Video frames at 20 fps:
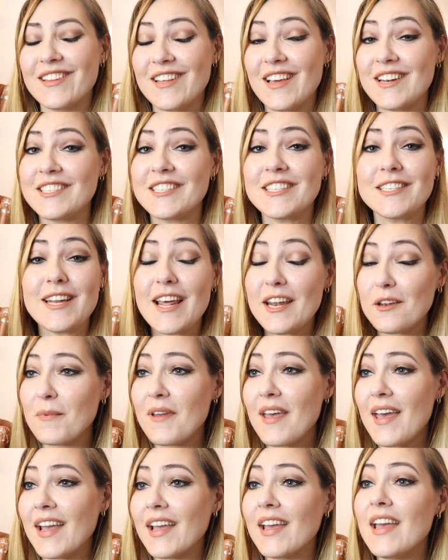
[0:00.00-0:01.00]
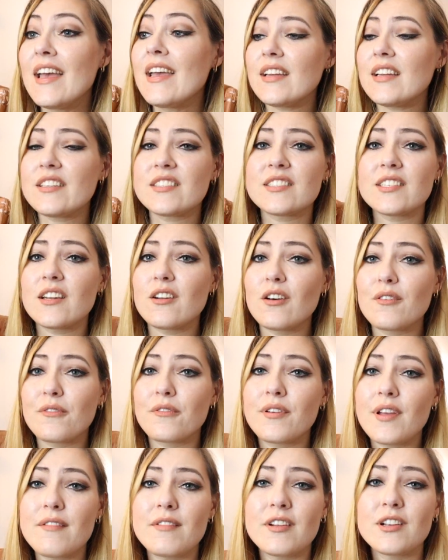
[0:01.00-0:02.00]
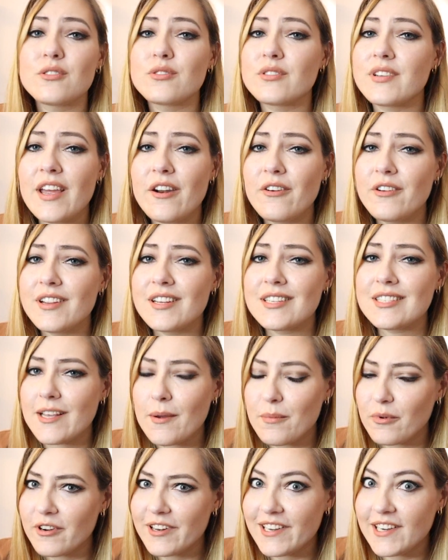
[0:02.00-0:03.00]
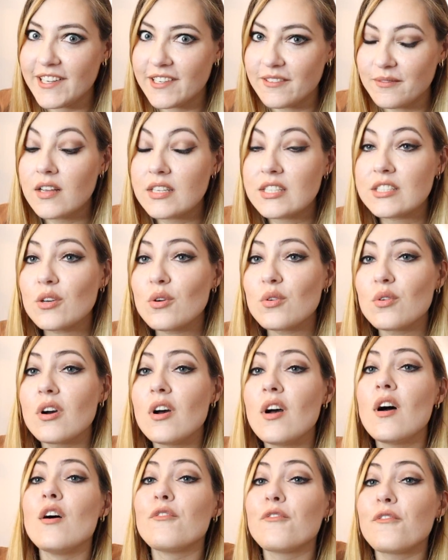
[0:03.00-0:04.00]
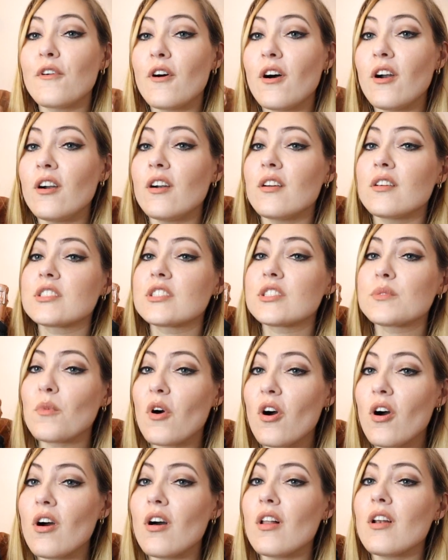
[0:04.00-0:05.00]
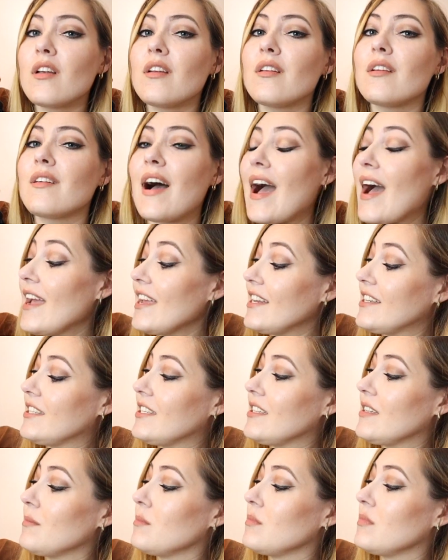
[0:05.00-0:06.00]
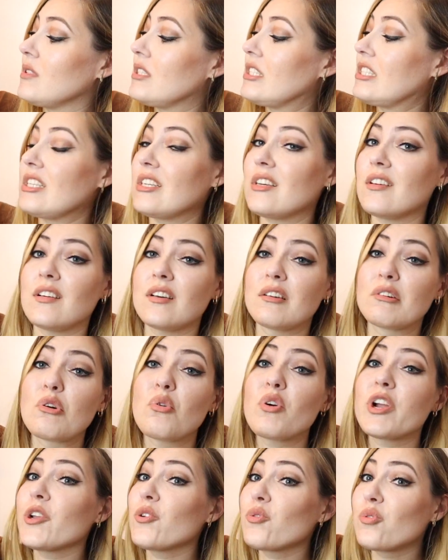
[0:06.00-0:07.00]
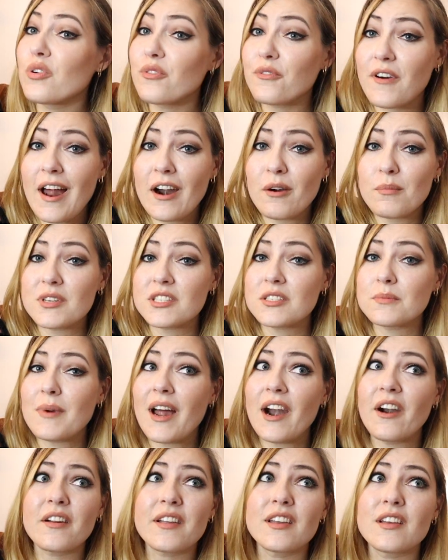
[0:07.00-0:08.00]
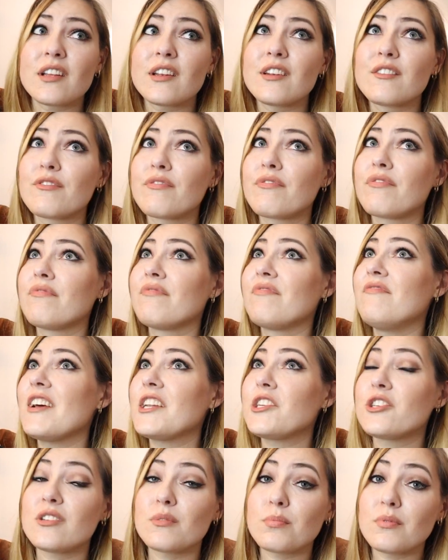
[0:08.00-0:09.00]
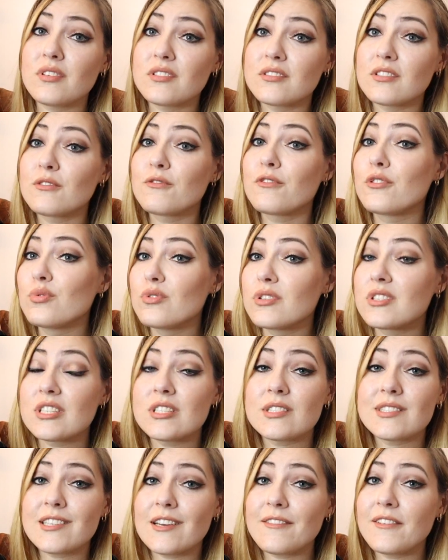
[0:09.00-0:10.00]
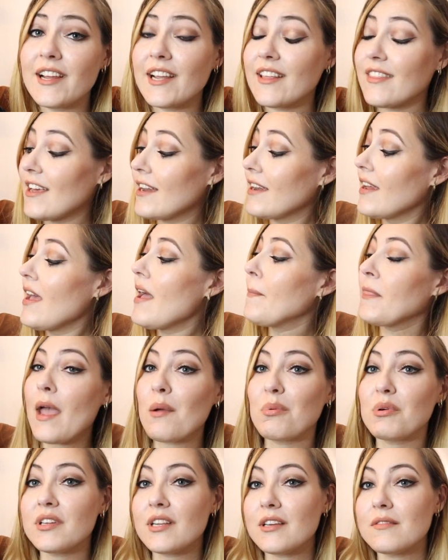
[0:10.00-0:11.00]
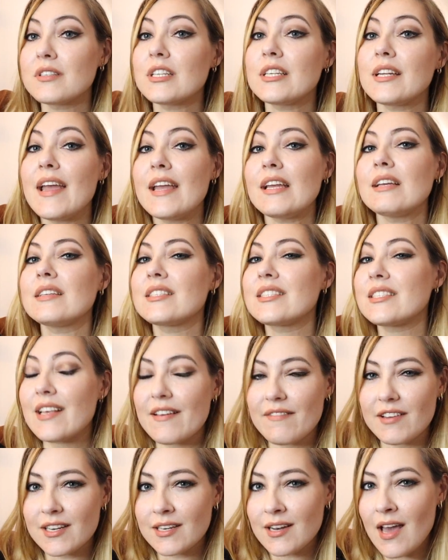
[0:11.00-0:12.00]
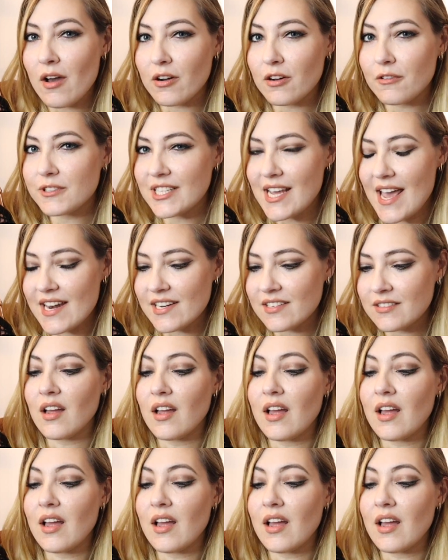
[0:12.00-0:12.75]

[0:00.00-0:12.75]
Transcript: that net bag instead of having to carry it separately. So for small items, going to a farmer's market, vegetables and fruits and stuff like that, I would give it a 7 out of 10.